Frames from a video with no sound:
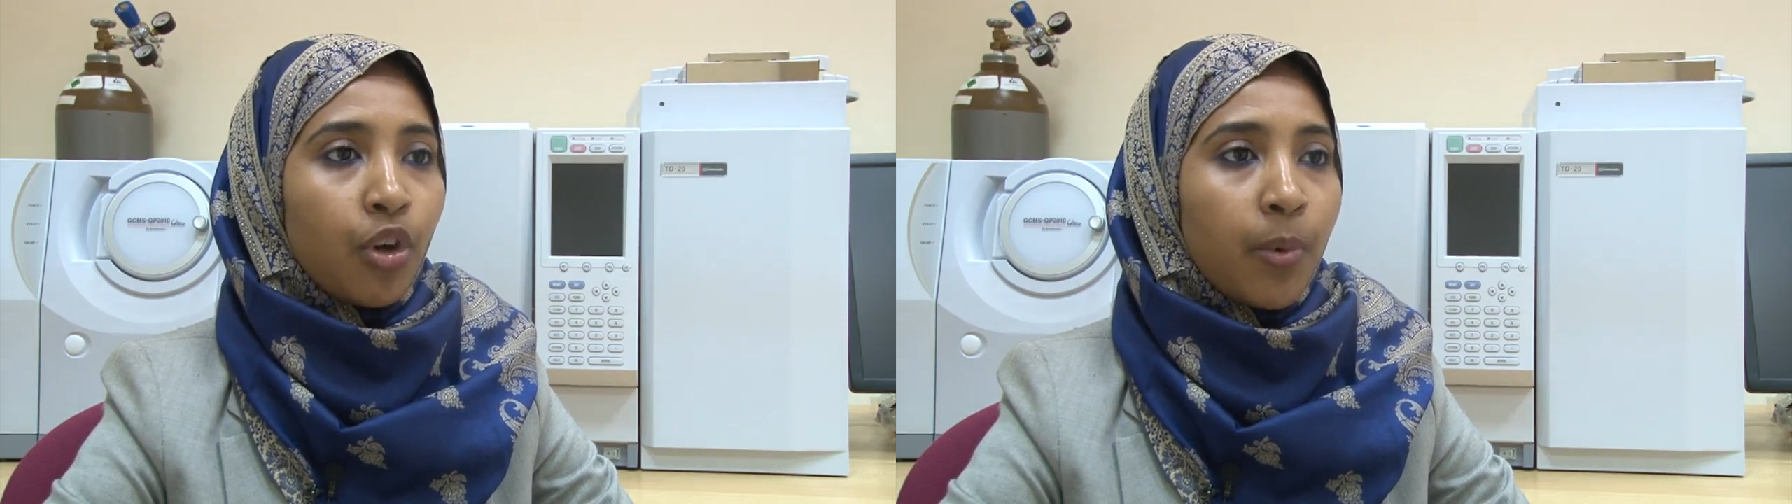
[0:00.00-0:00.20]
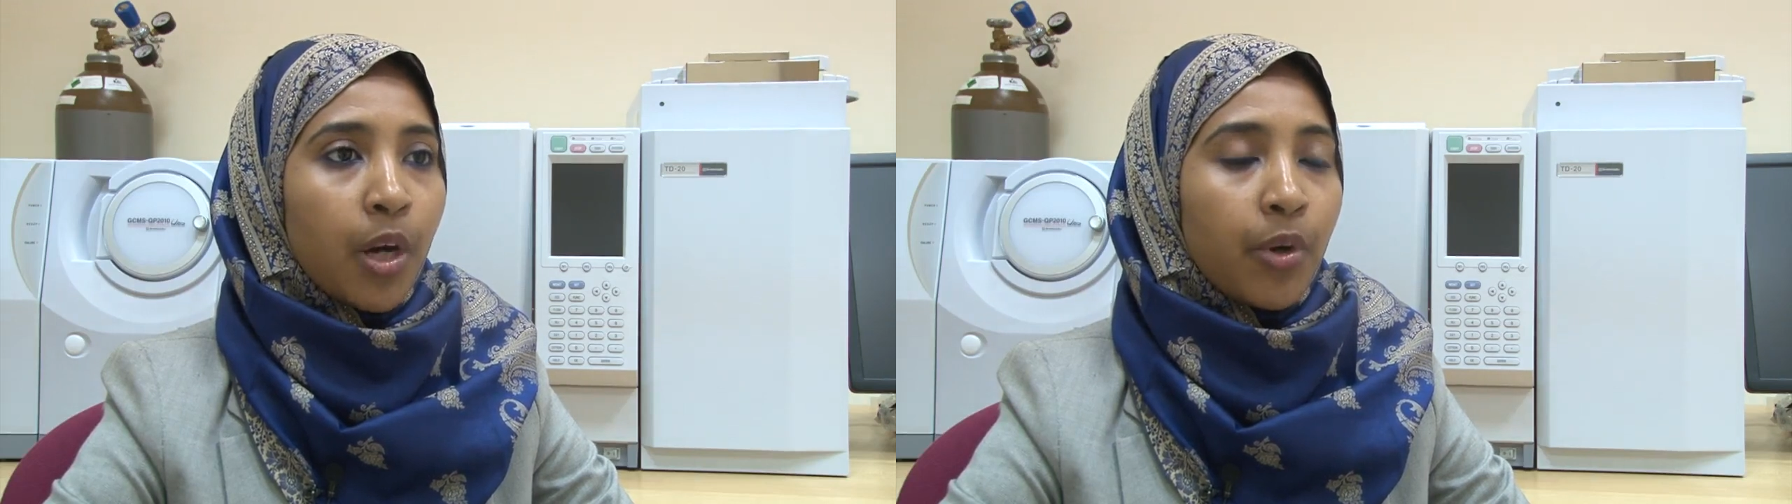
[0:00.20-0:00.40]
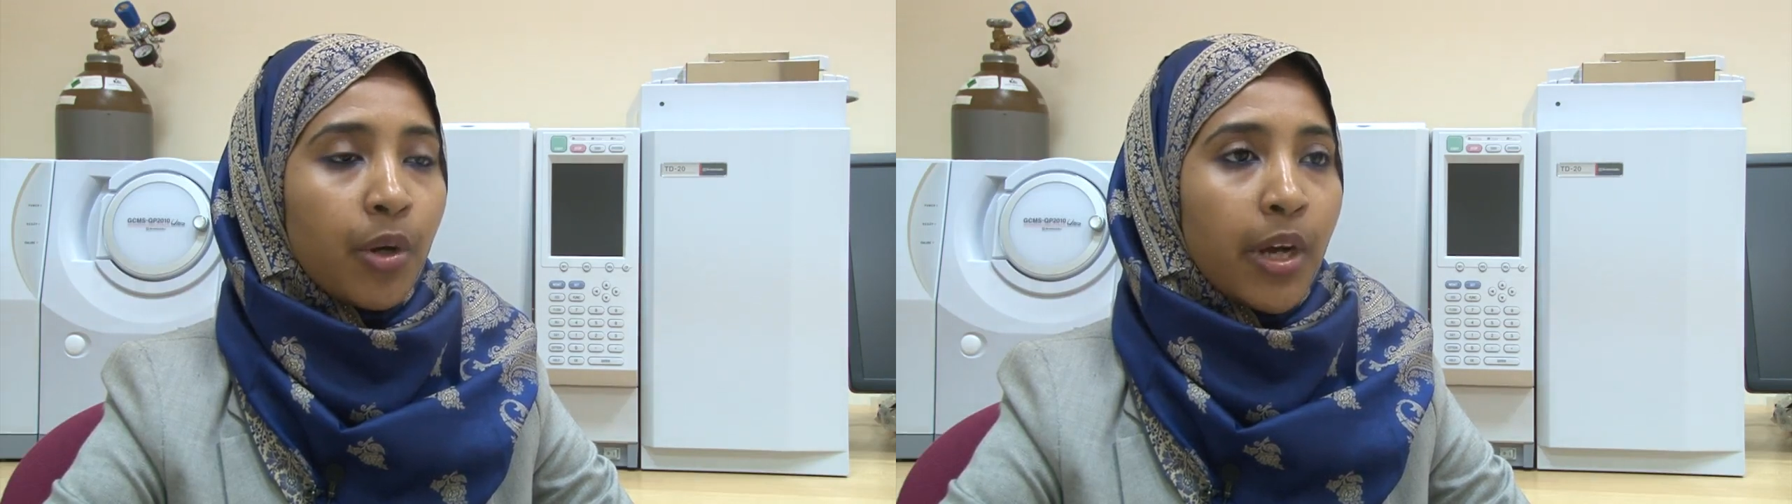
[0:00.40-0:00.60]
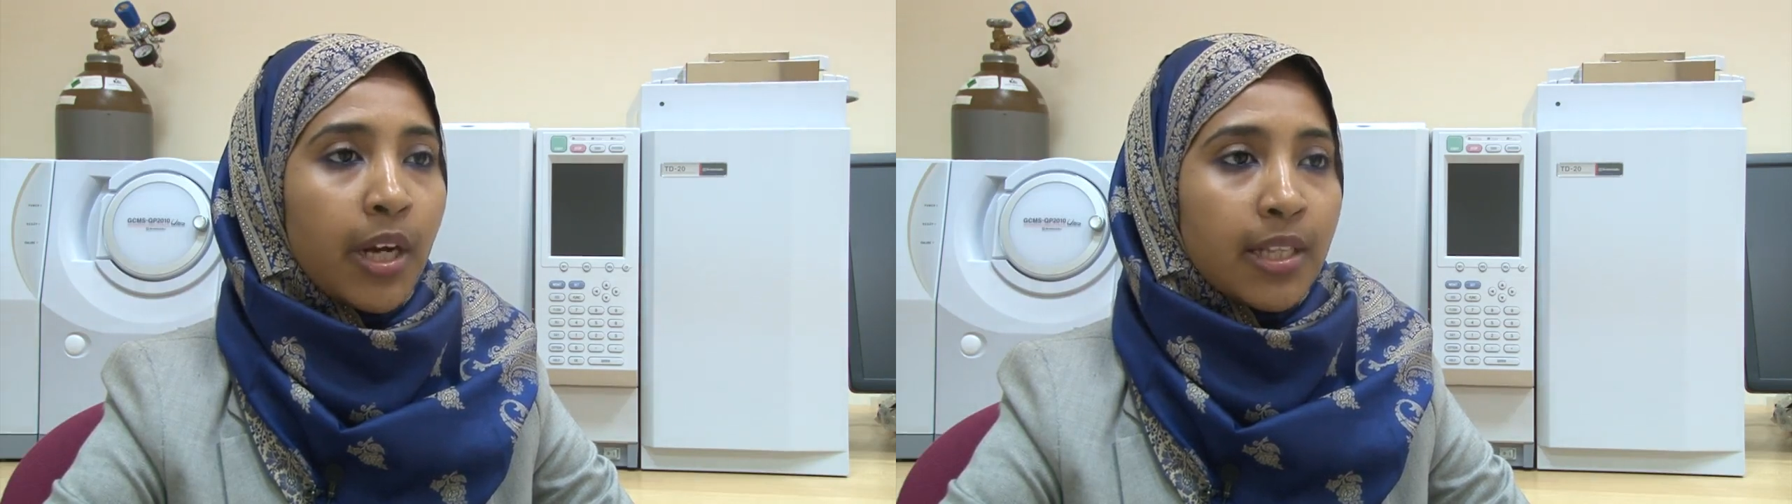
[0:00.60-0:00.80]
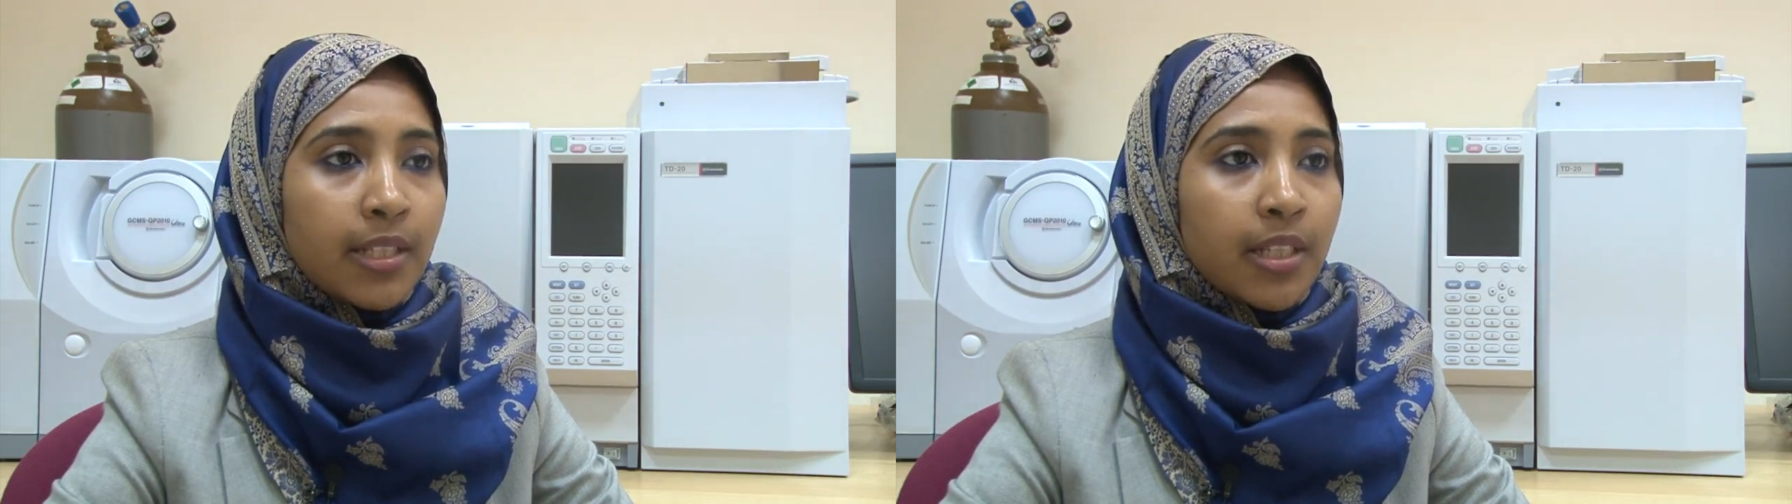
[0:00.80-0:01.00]
power
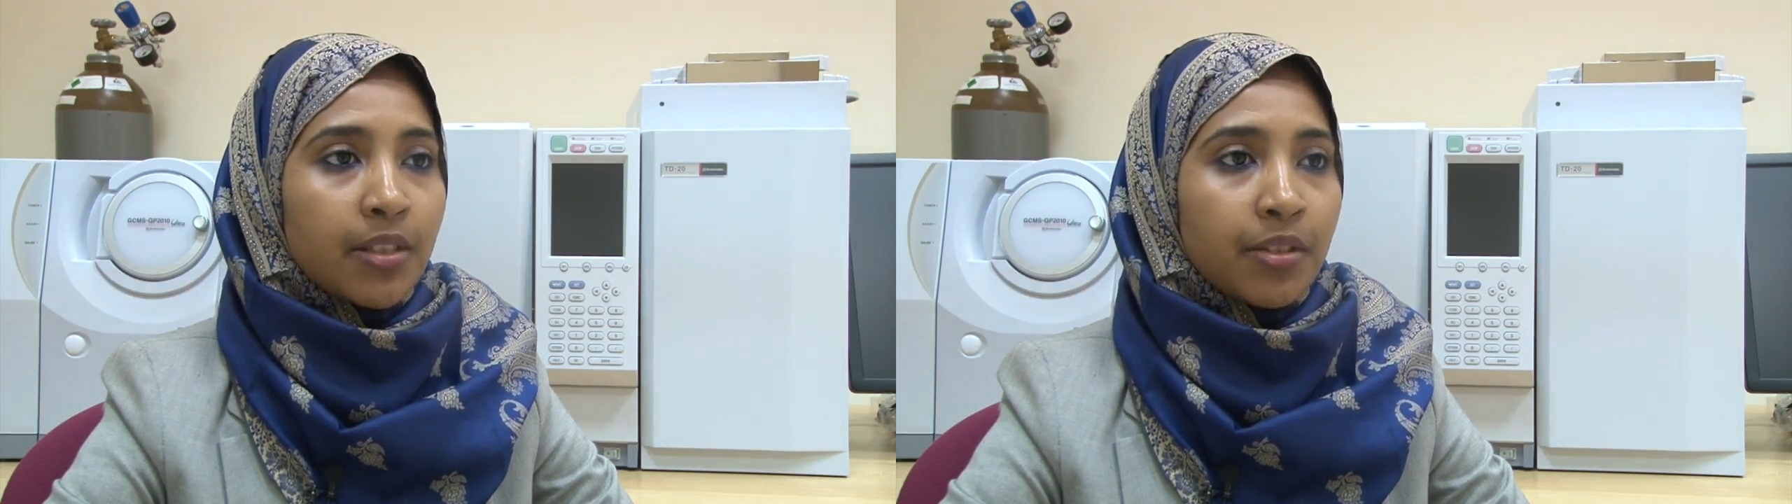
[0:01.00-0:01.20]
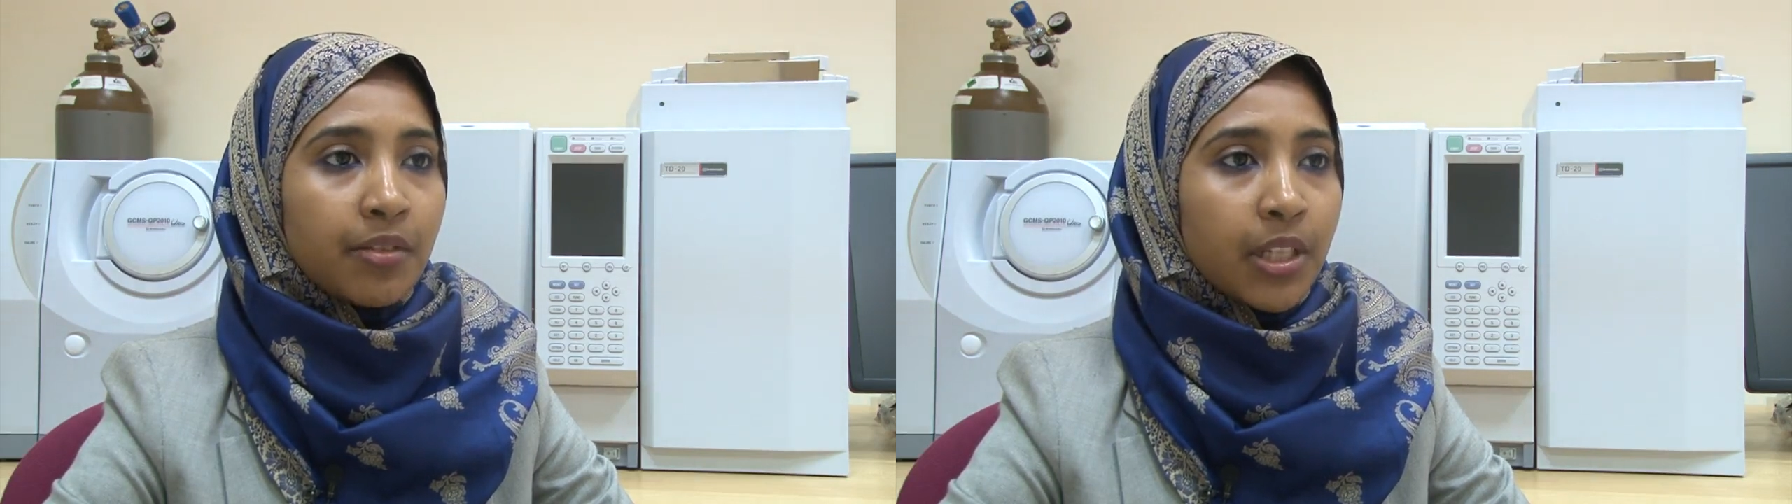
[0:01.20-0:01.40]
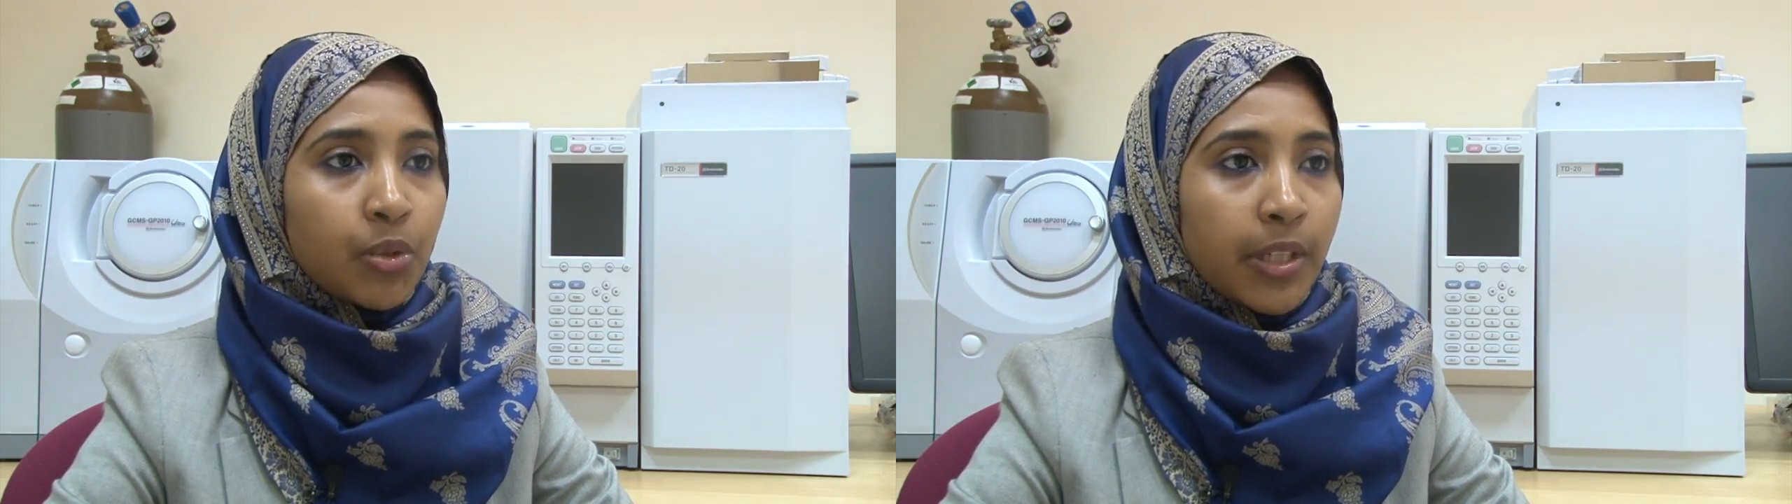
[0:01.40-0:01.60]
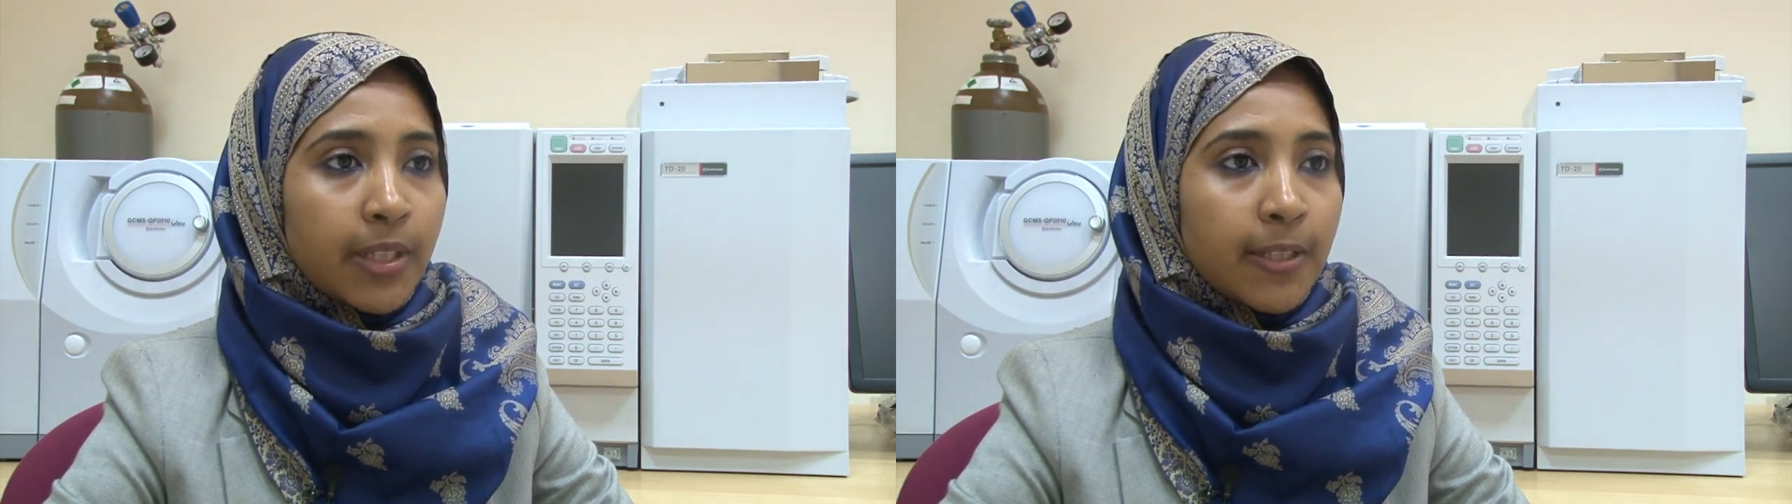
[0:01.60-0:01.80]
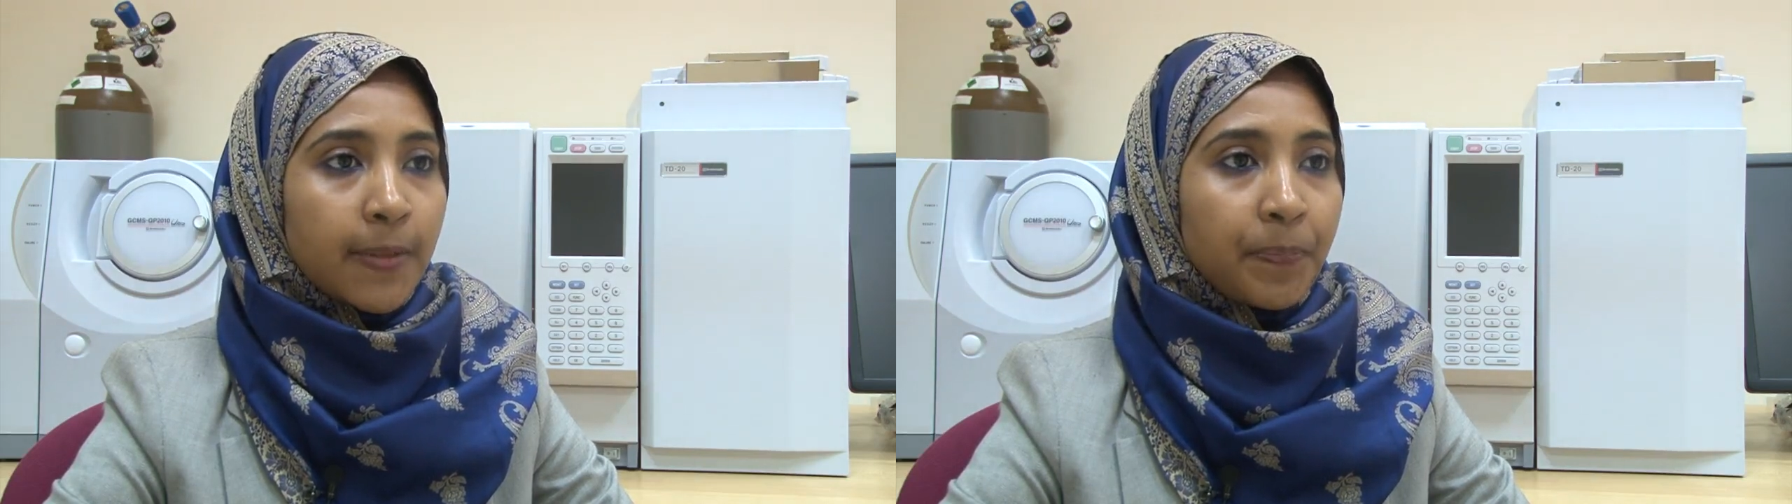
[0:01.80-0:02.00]
wireless sensor networks.